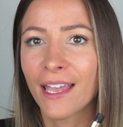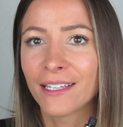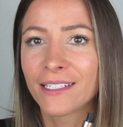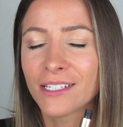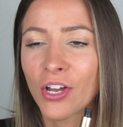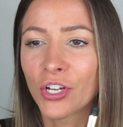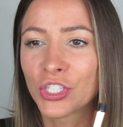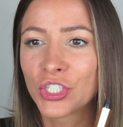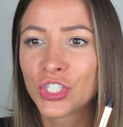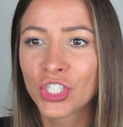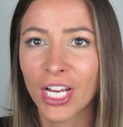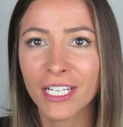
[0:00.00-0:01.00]
and
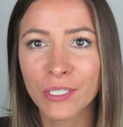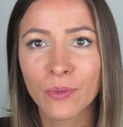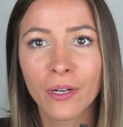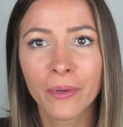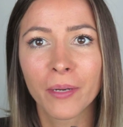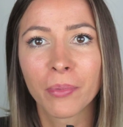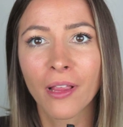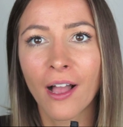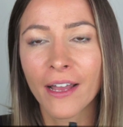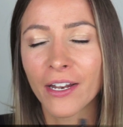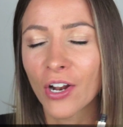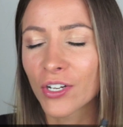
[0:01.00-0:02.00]
when I applied it,